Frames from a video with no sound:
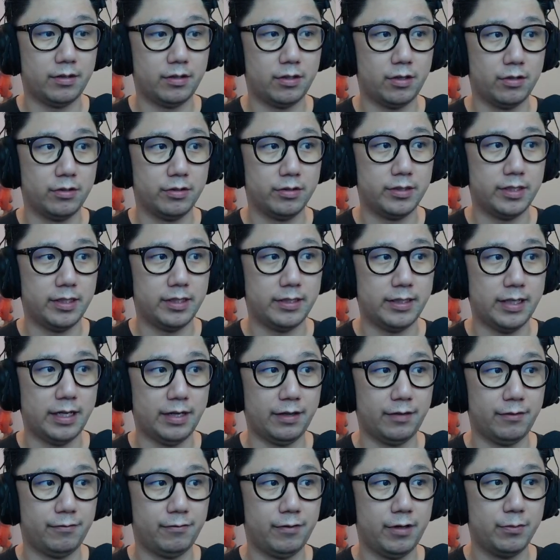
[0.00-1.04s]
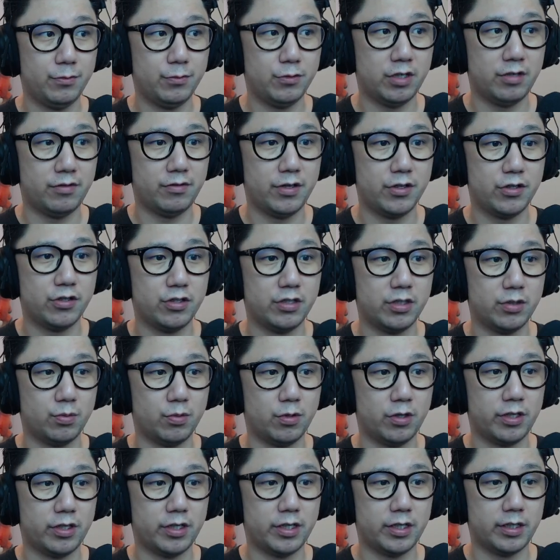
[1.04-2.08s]
ghost thing. Yeah, frame generation is
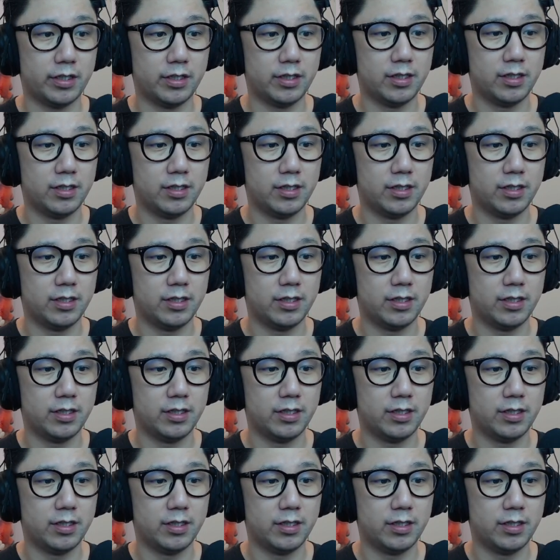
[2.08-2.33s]
working.